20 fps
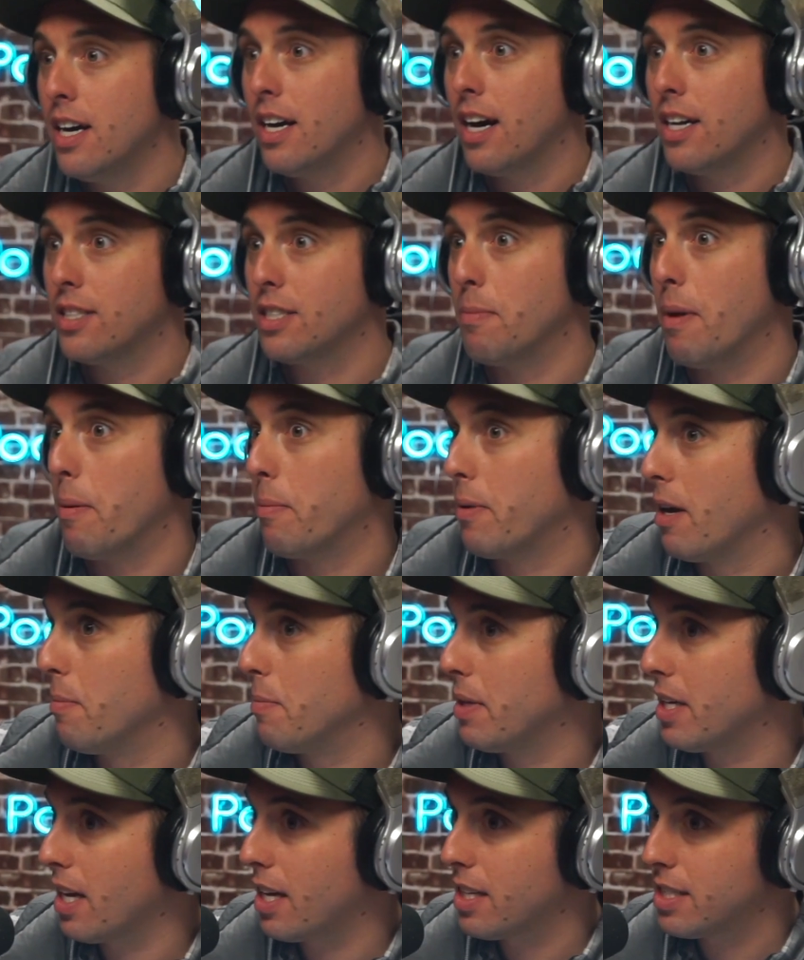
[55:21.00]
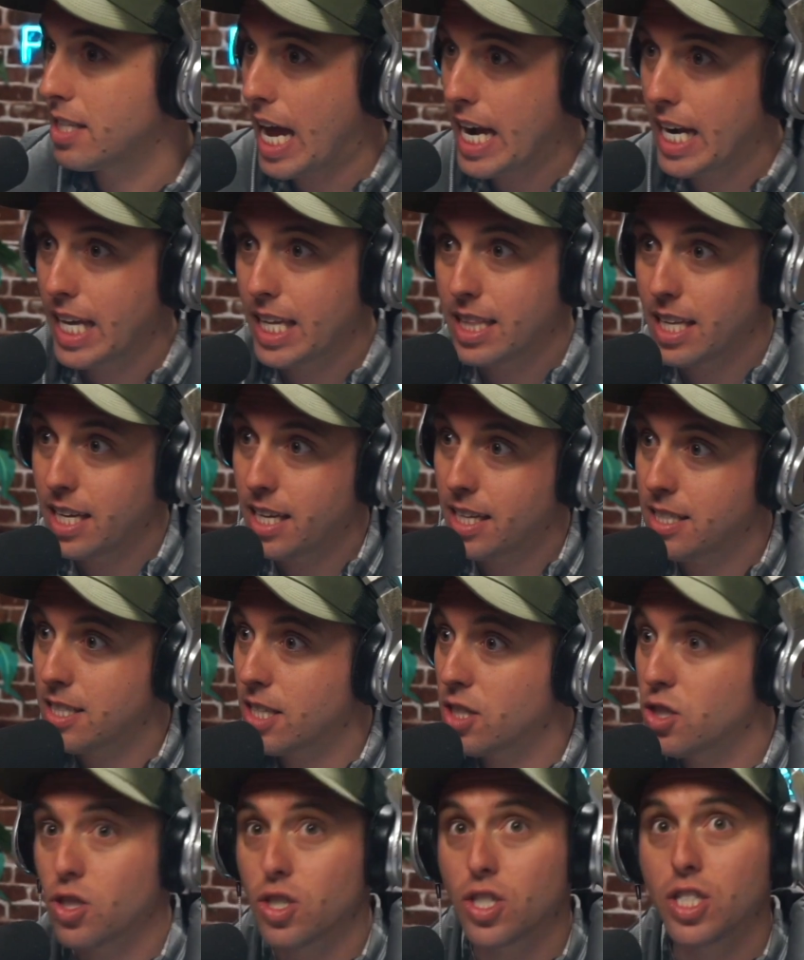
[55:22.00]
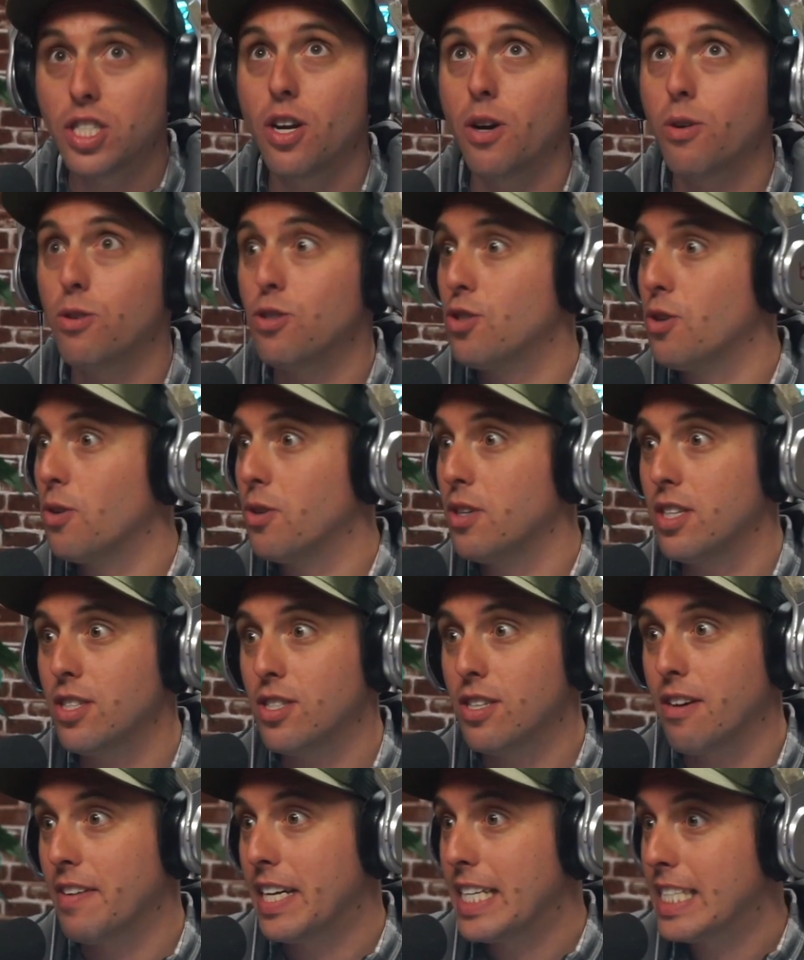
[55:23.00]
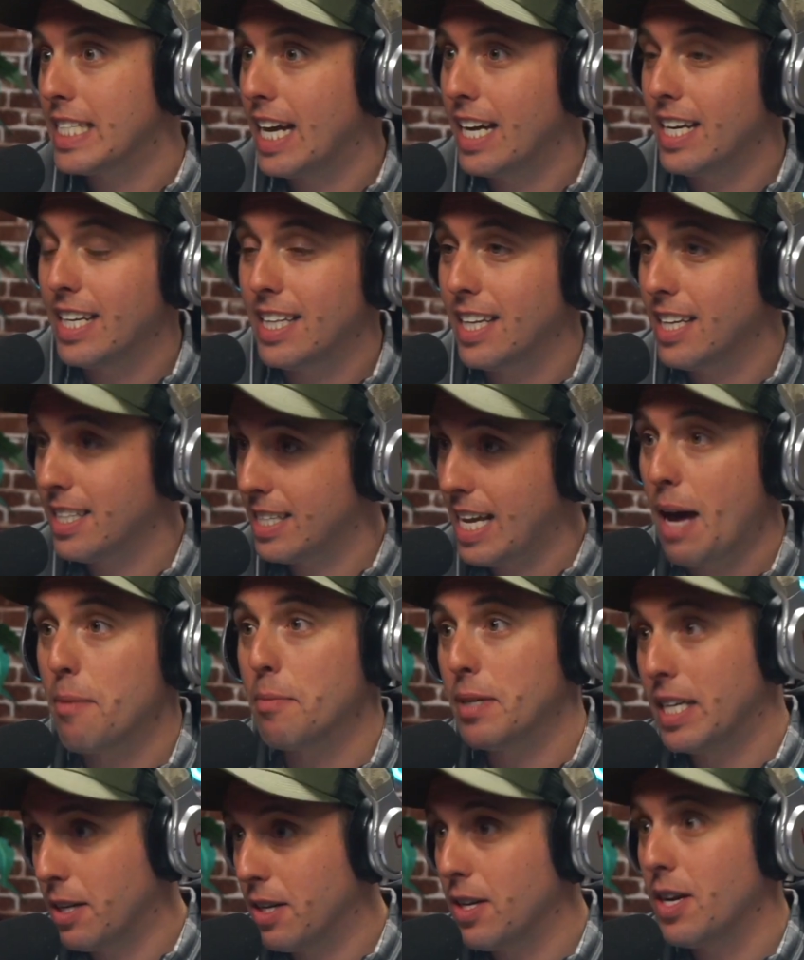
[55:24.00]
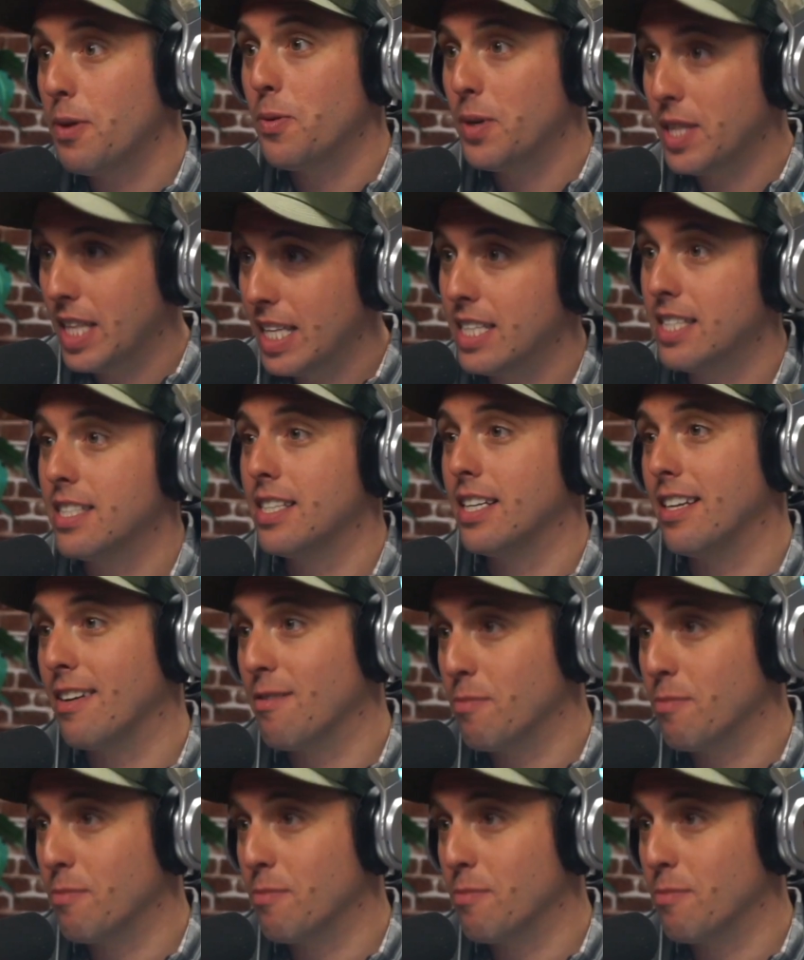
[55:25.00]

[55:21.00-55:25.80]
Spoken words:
some upcoming exciting things, because there's no shortage of exciting things happening within the city of